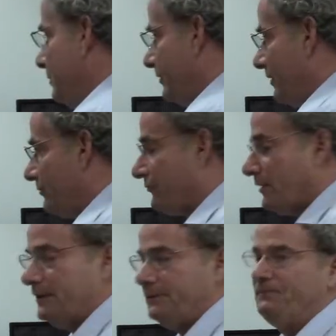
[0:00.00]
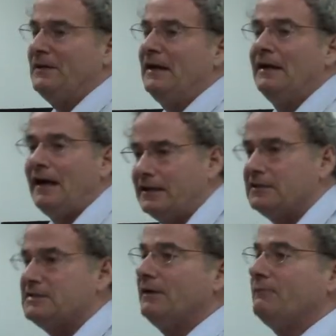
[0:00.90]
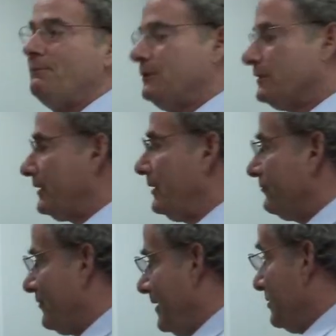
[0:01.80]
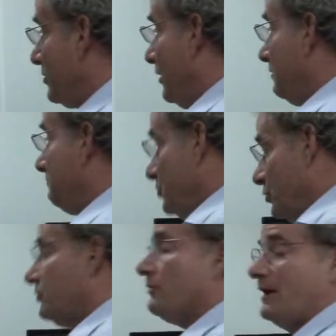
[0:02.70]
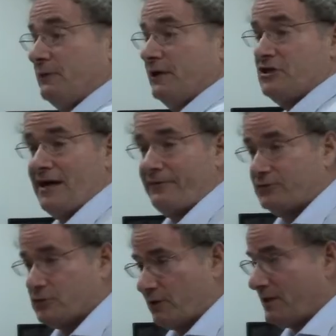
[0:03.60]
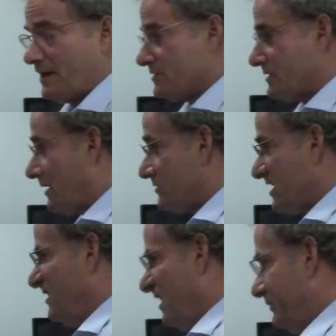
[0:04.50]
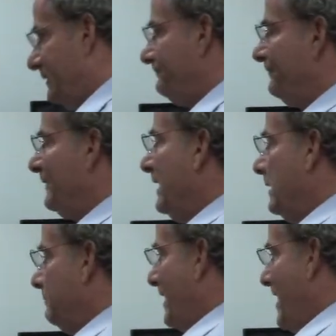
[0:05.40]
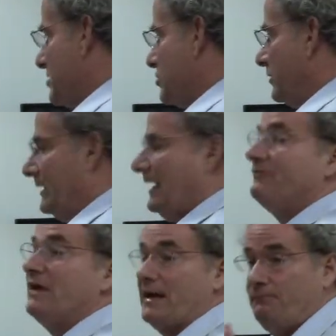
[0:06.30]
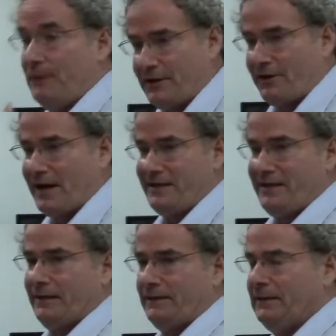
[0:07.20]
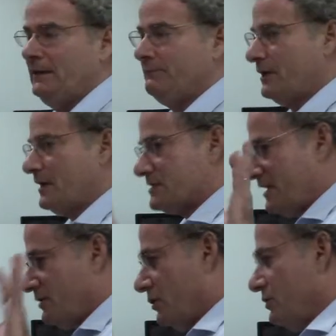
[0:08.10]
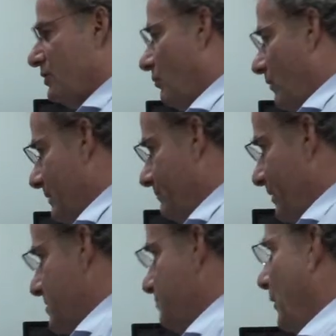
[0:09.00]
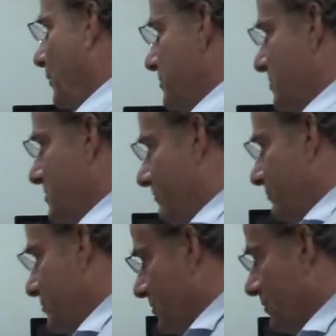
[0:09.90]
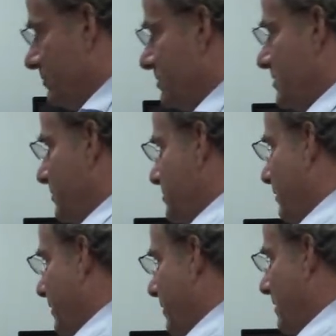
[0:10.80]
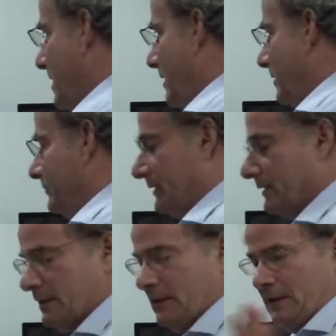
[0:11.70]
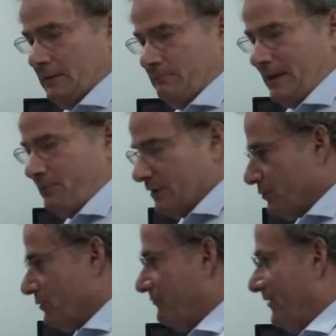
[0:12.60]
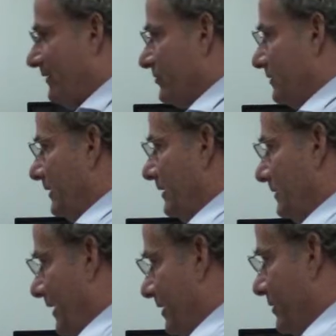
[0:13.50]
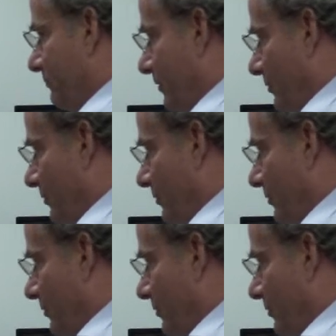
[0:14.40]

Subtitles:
a billionaire friend, I'm going to tell my billionaire friend, you know, you could write me a check for $20,000, I'd love it, but actually I've got a better idea because I know you don't want to be exposed to someone who's throwing so much money around and maybe I'll do you a favor later and